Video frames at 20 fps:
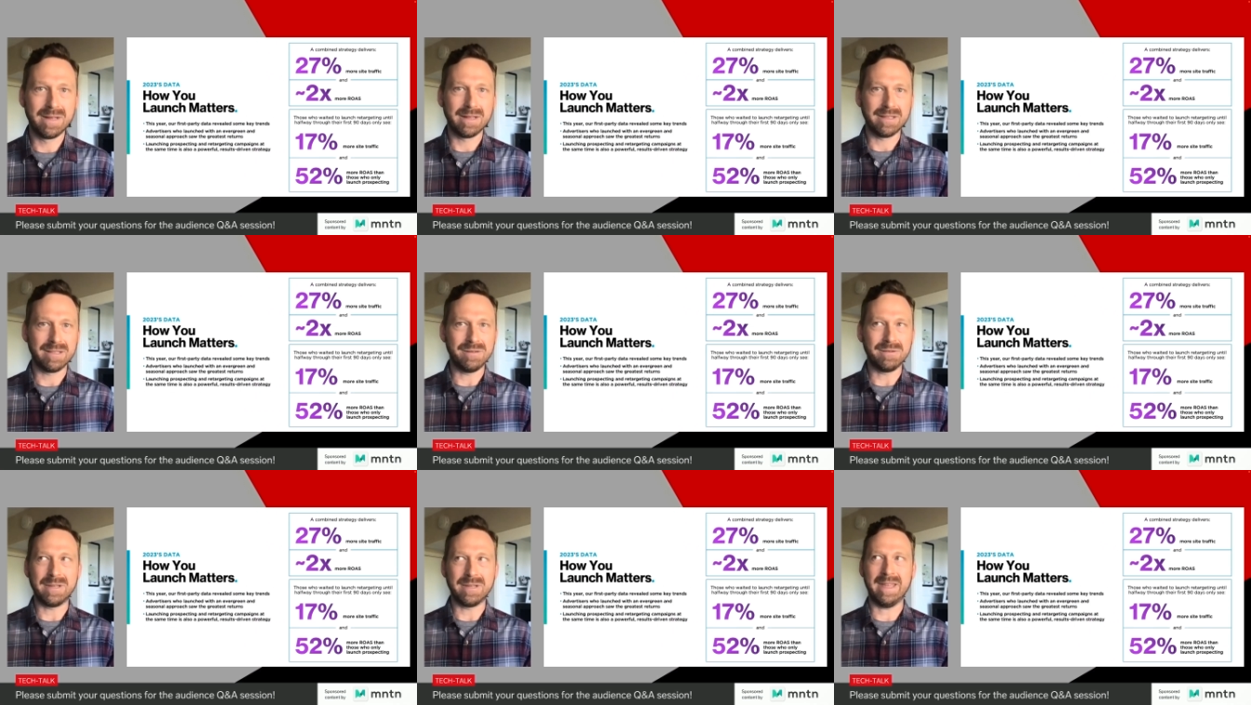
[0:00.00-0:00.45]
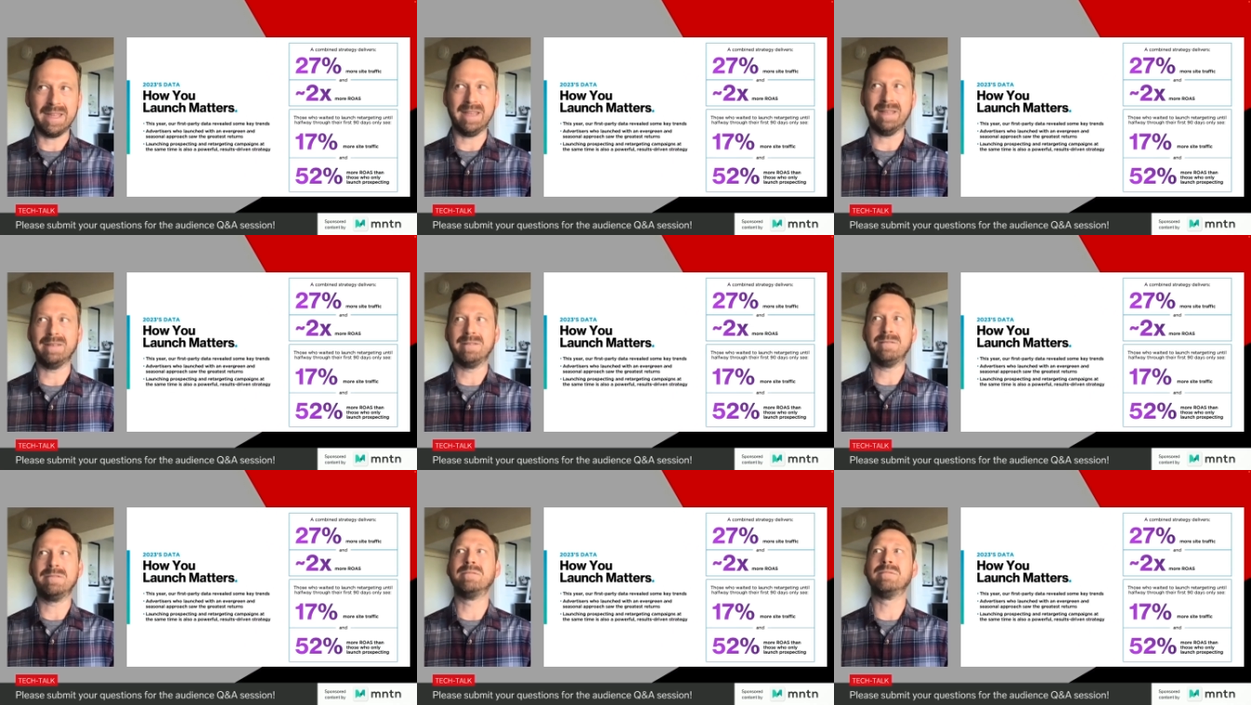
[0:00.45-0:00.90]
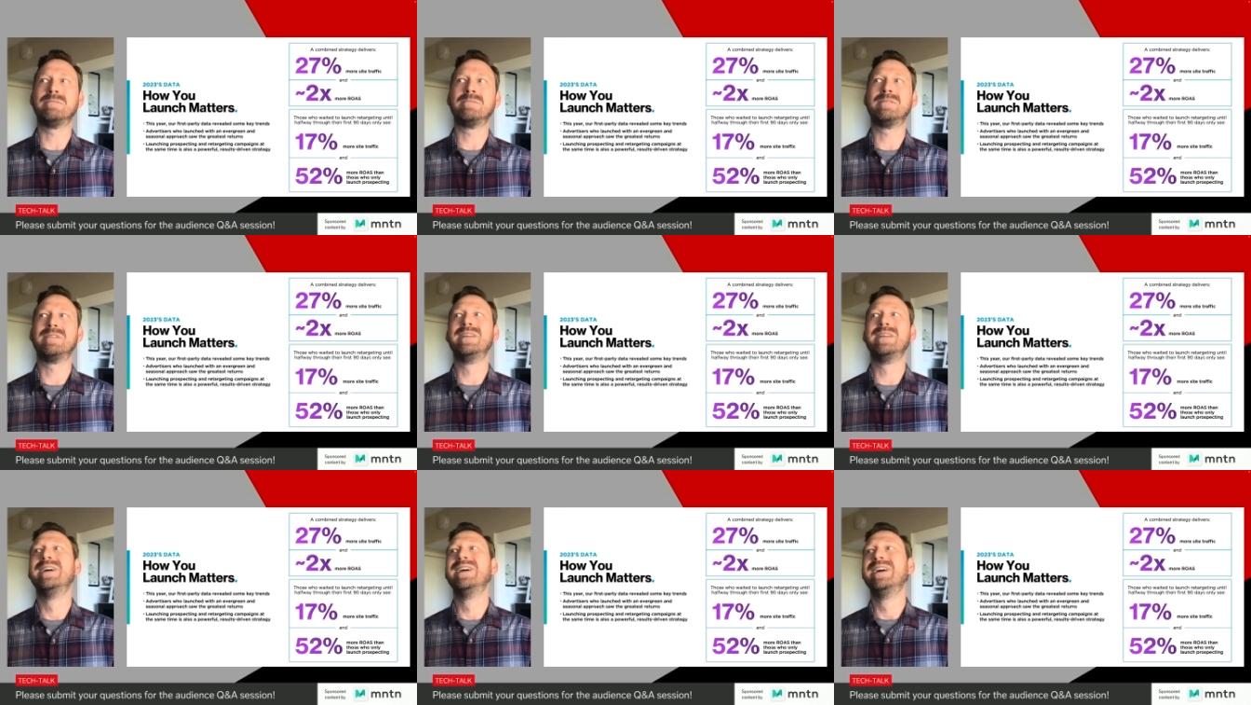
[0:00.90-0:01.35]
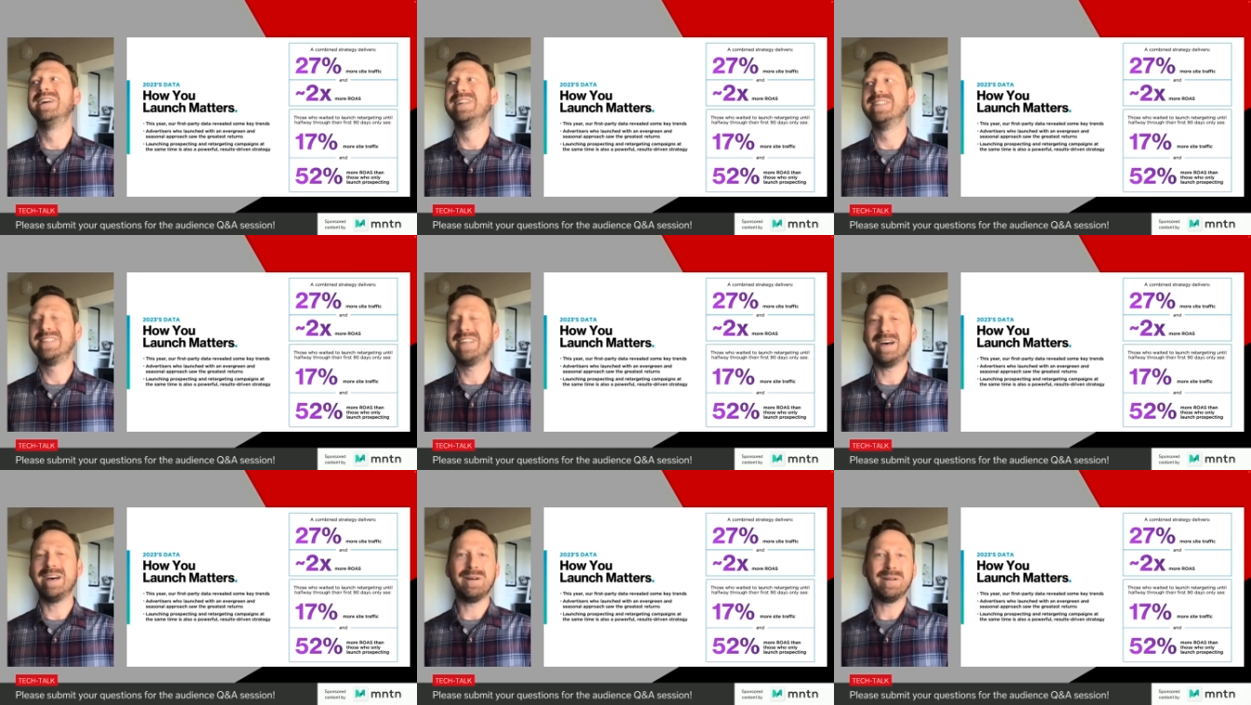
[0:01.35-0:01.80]
You
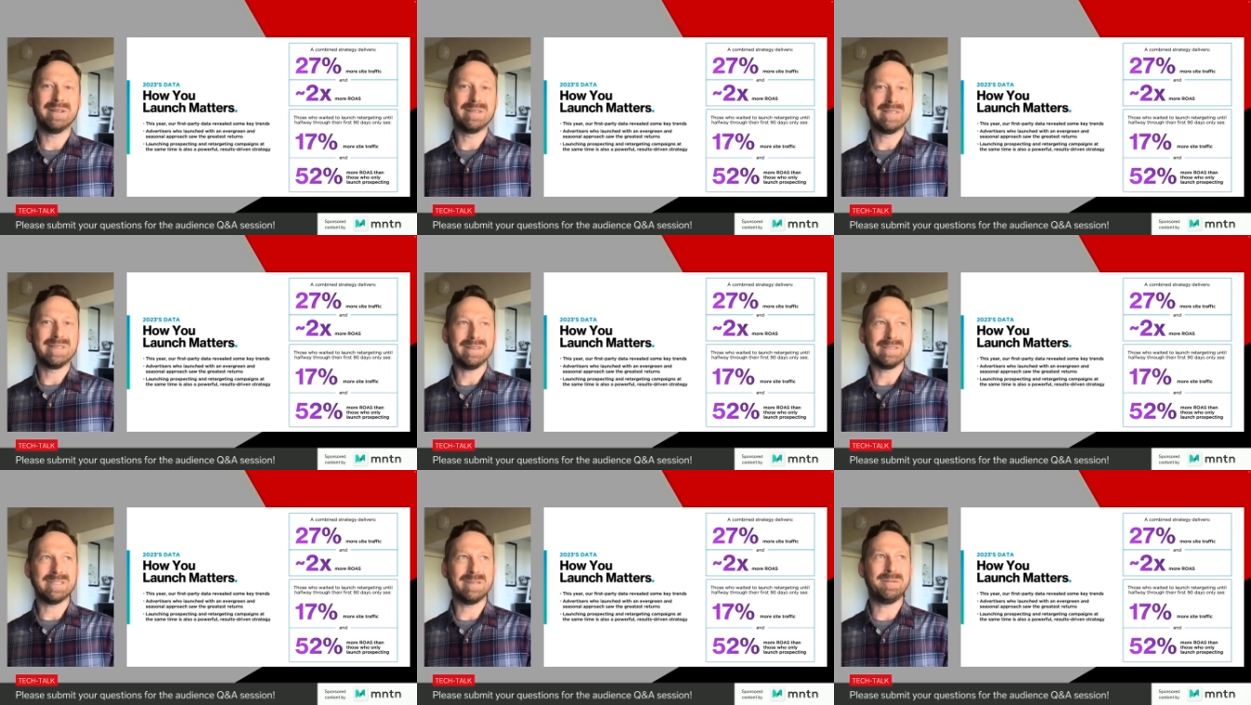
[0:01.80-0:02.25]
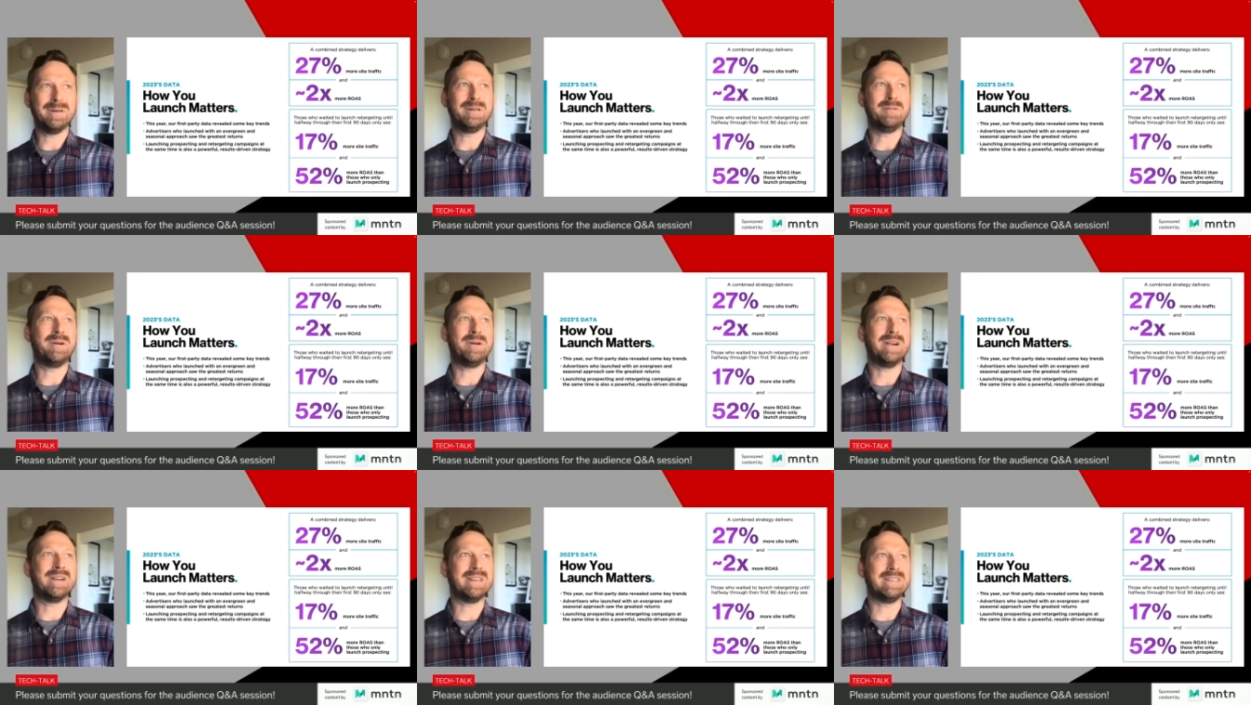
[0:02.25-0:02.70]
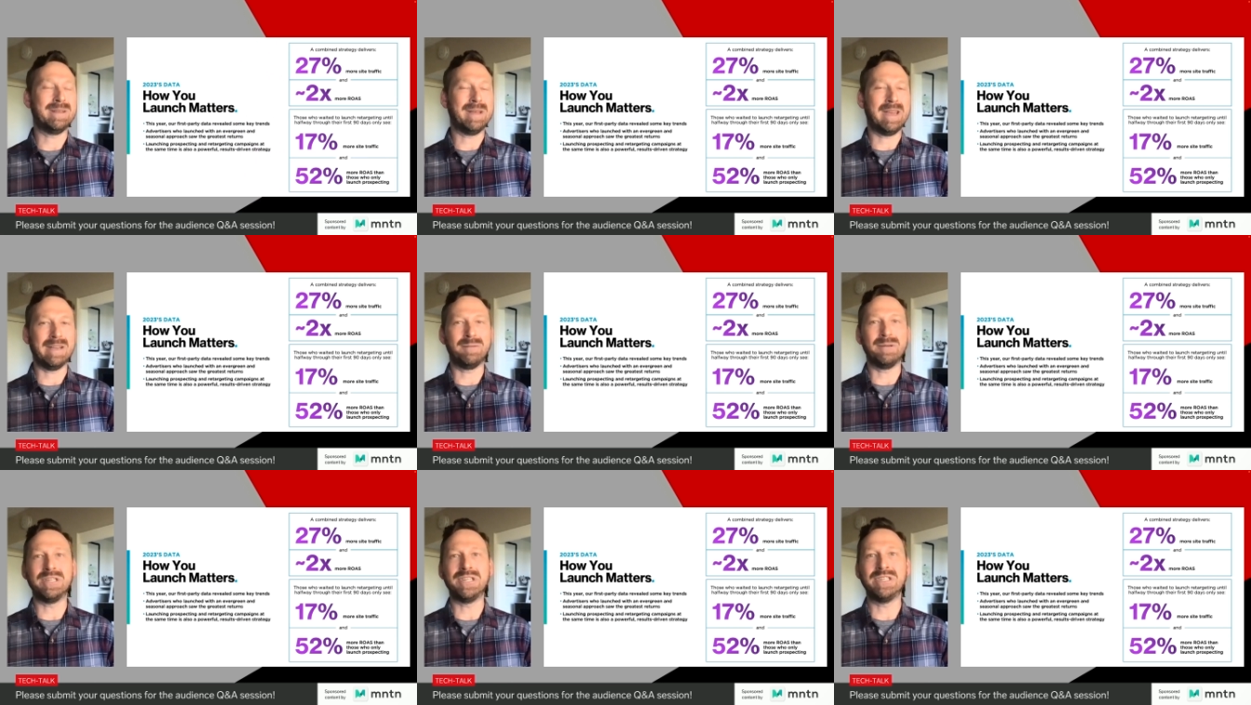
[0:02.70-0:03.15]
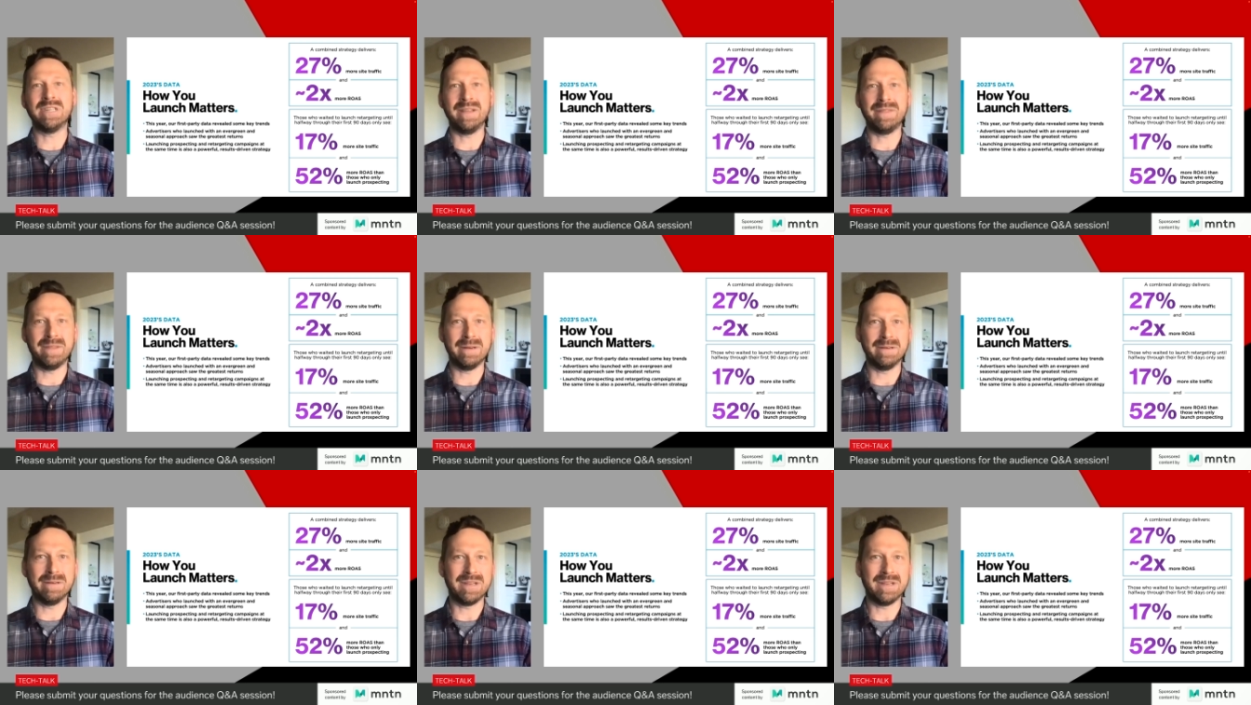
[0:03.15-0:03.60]
tell someone in marketing to, hey, can we shut
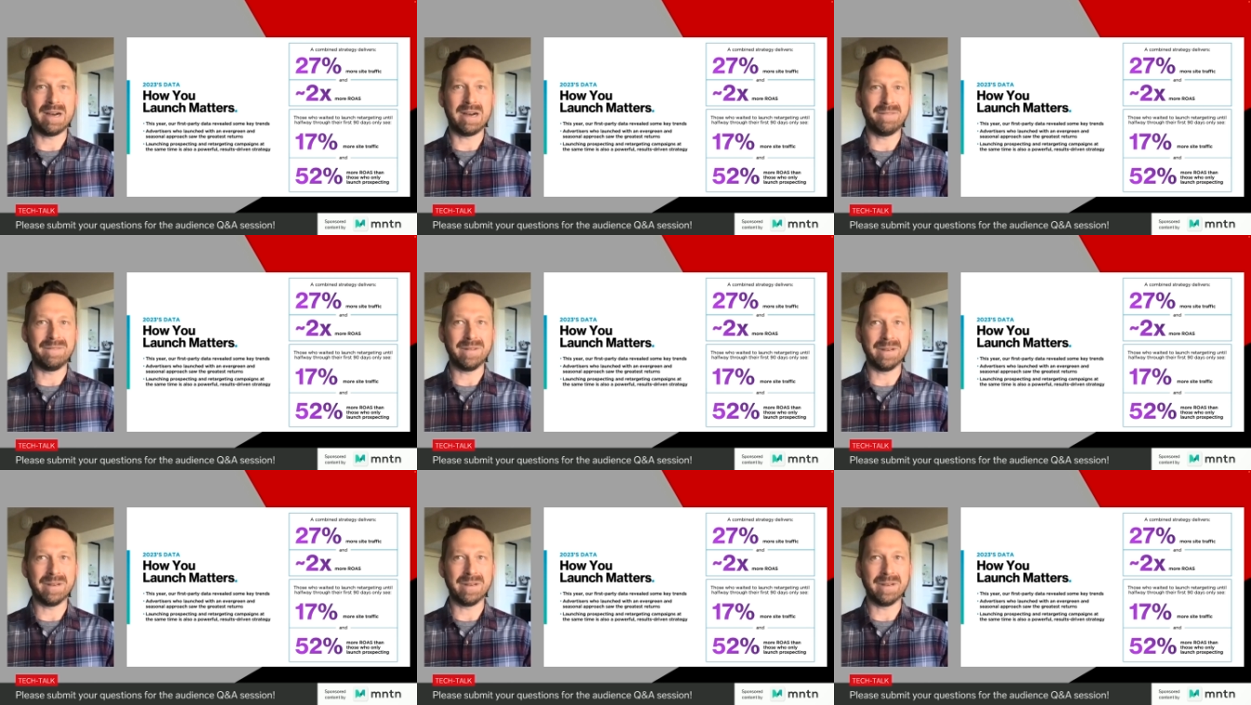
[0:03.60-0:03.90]
those off?